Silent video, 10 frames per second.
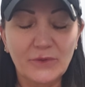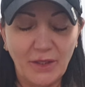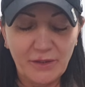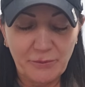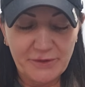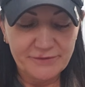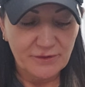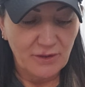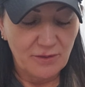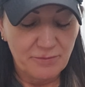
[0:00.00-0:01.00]
Anyways,
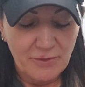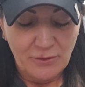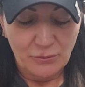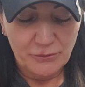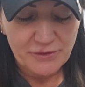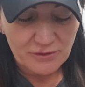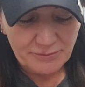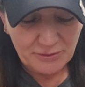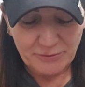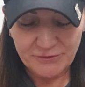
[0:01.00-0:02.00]
we talked
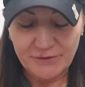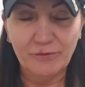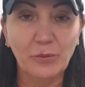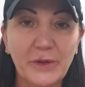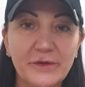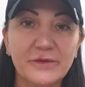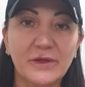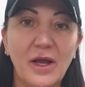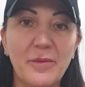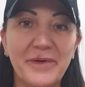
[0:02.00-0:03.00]
about a bunch of different ways to
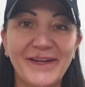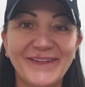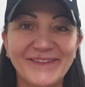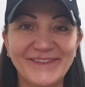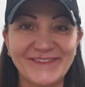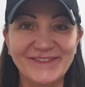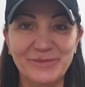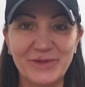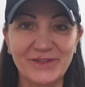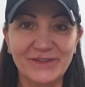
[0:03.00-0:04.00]
combat
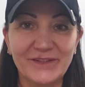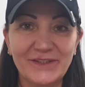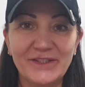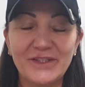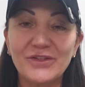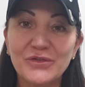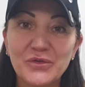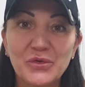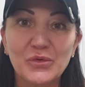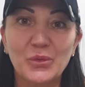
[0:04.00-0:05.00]
some of the
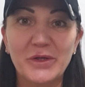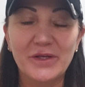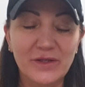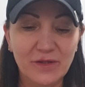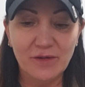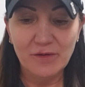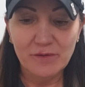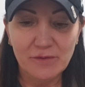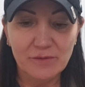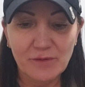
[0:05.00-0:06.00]
issues with
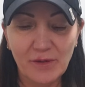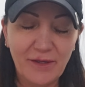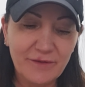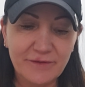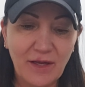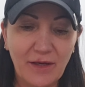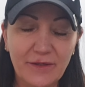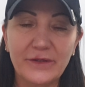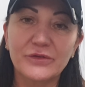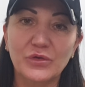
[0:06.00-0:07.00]

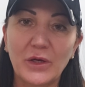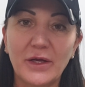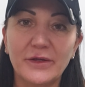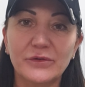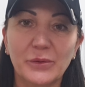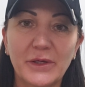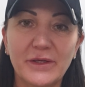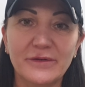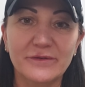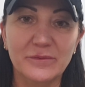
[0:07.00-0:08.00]
anxiety, stress,
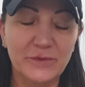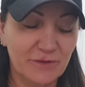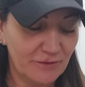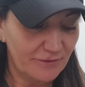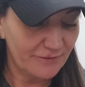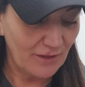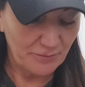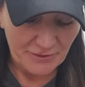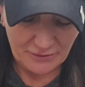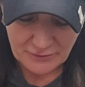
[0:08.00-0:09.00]
right, and some of the
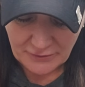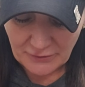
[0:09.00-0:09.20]
insomnia.